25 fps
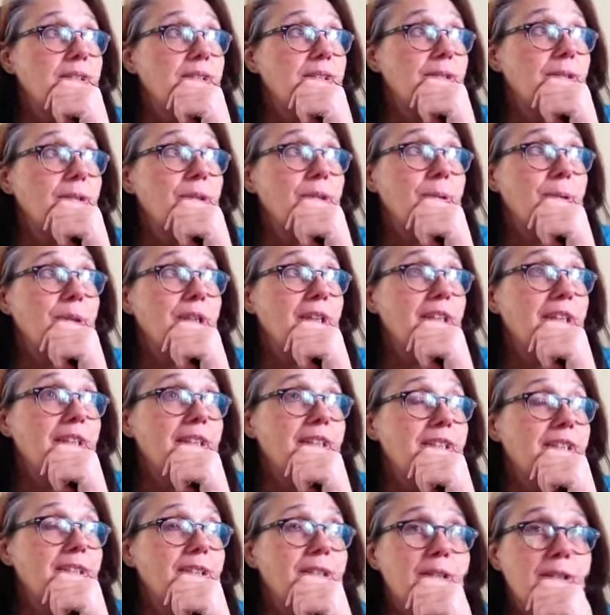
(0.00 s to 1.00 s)
or you
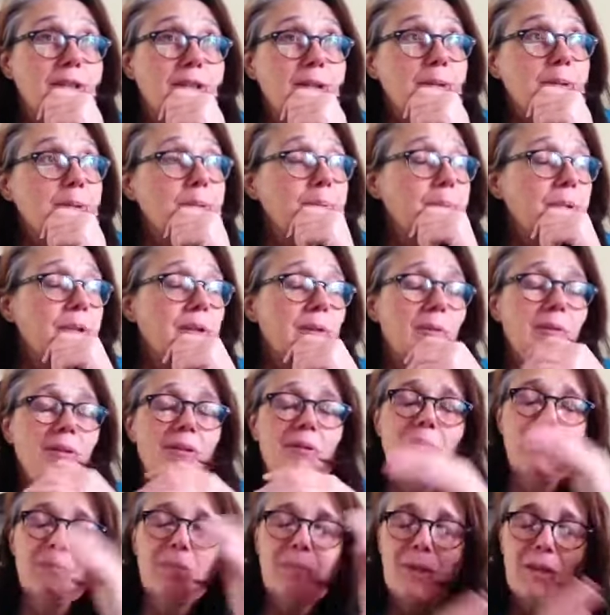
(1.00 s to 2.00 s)
work in a
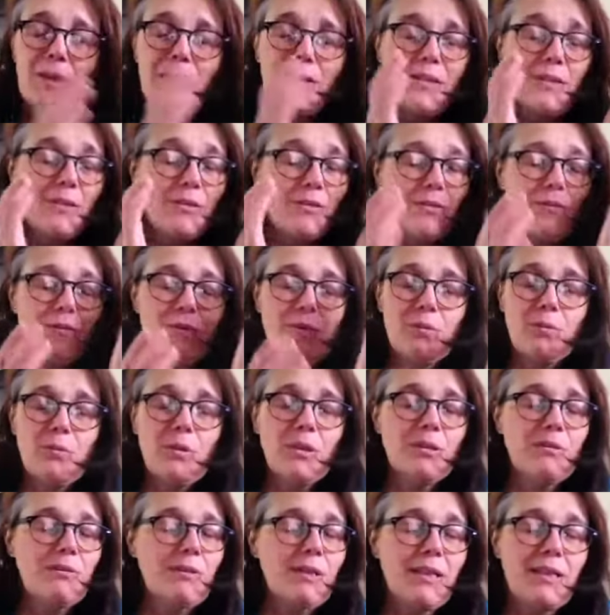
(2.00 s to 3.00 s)
supermarket, if you're
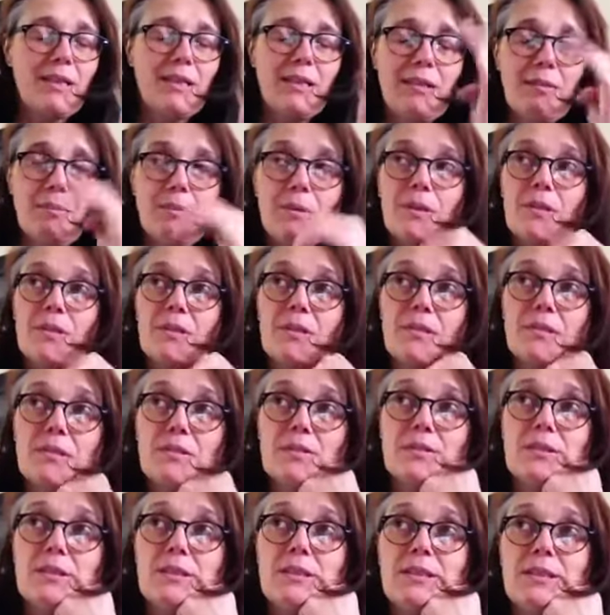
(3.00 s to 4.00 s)
one of our key
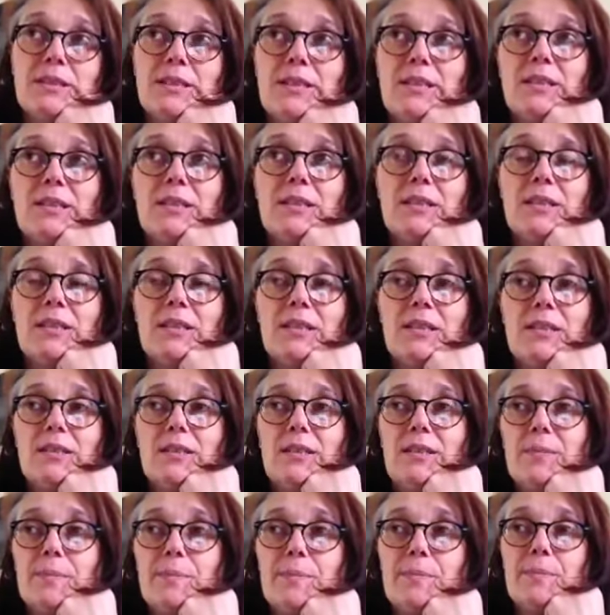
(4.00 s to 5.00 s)
workers.
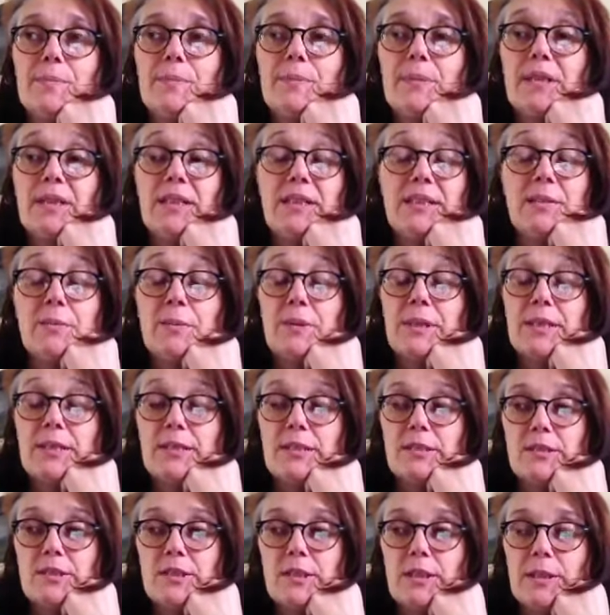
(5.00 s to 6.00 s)

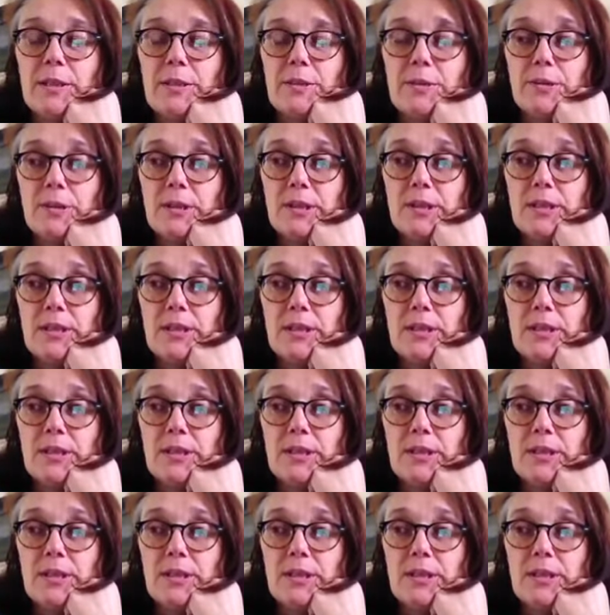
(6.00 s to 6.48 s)
Anyway, so